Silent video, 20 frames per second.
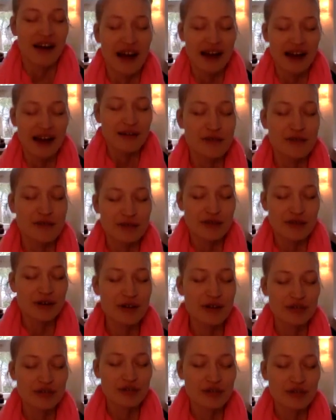And
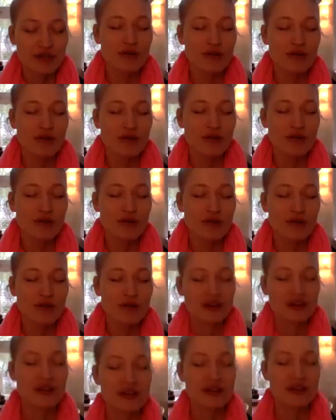first of all,
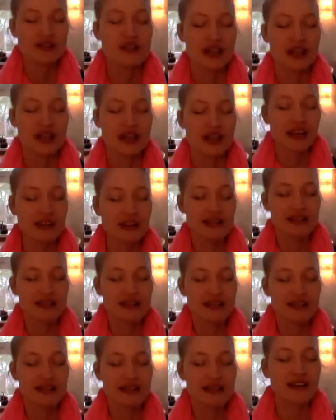shake a
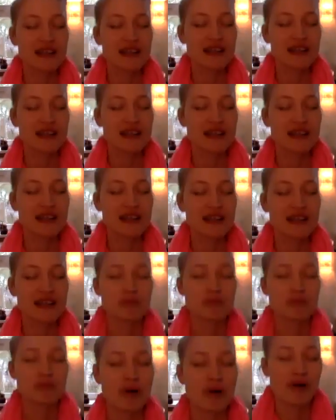little bit
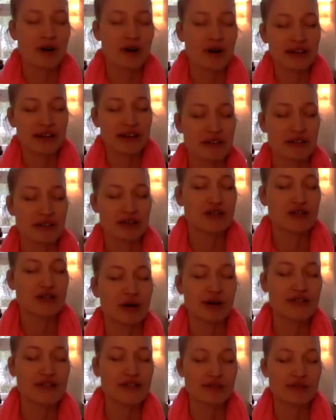more in the
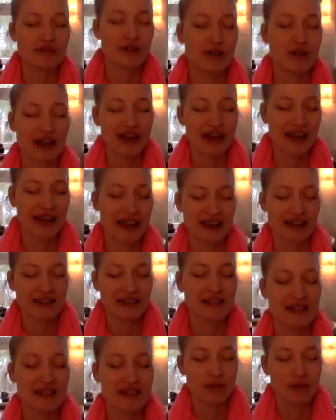joints of your
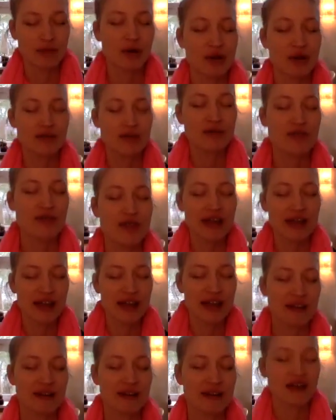hands. And what you
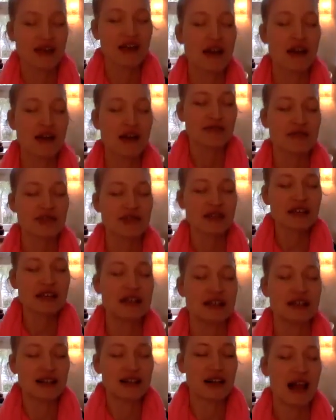then
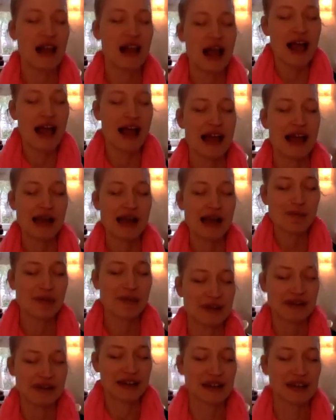feel
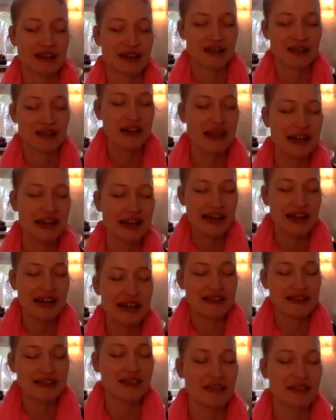happening
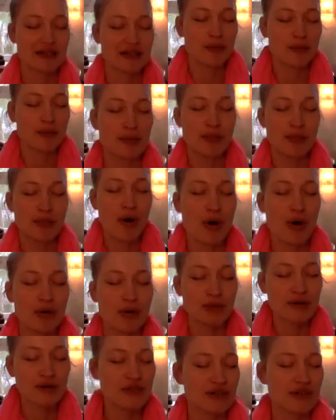is the
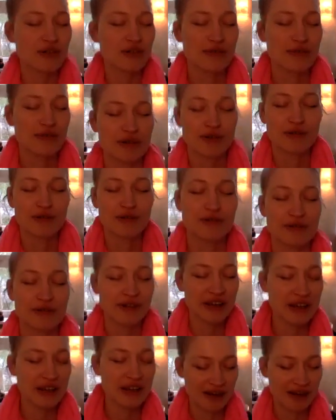bones of your
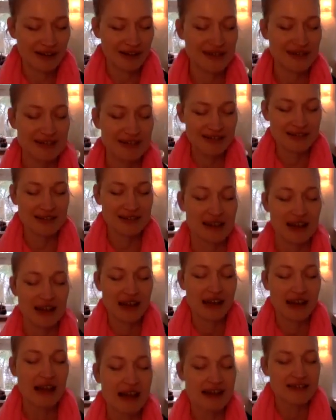fingers
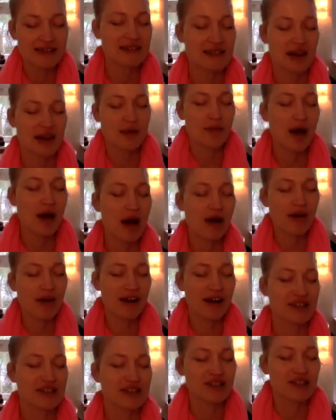somehow
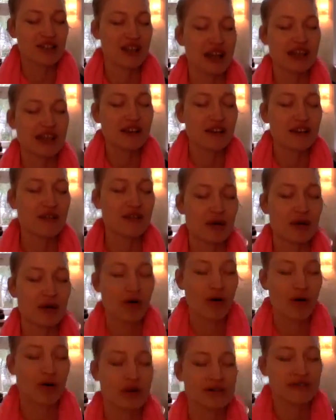are shaken
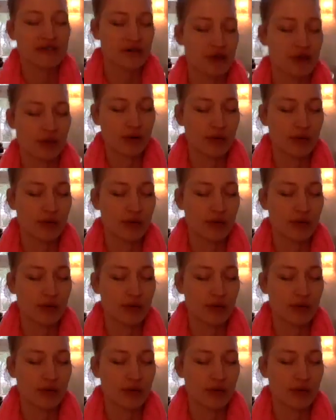also.